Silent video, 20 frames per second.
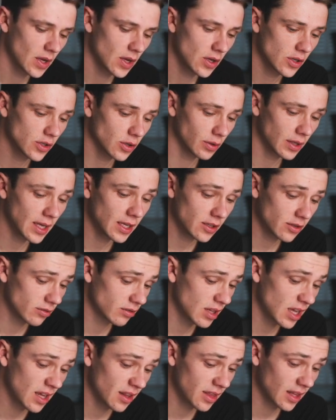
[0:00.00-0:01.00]
So
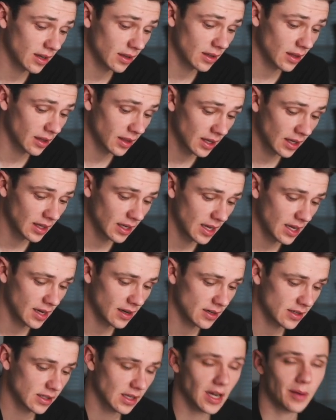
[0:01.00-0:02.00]
the thing in here
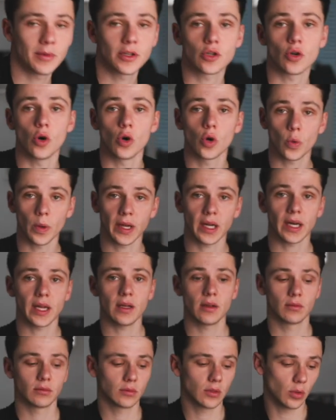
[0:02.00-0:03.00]
is, can we score quickly,
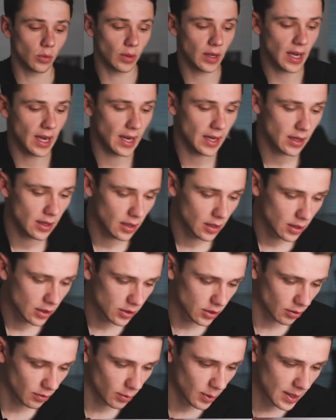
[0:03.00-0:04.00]
okay?
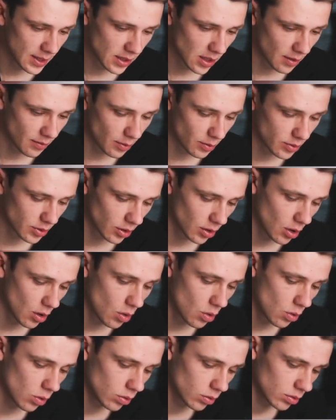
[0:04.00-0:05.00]
So where's our route to
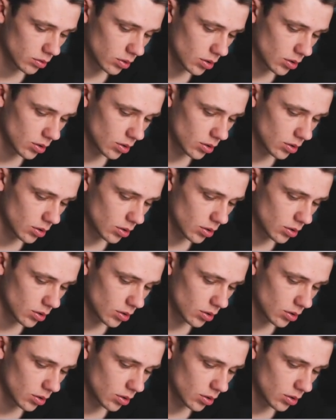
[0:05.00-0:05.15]
goal?